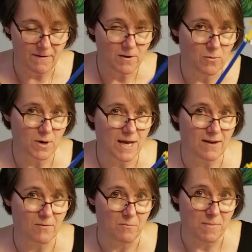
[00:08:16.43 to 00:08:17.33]
don't want to
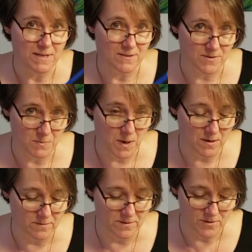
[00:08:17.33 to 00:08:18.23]
have a mess of
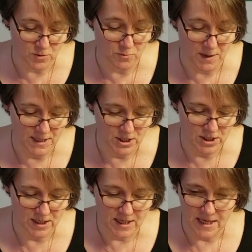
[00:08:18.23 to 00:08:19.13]
sparkles too
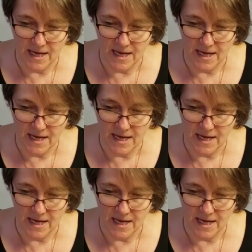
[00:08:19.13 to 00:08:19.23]
much,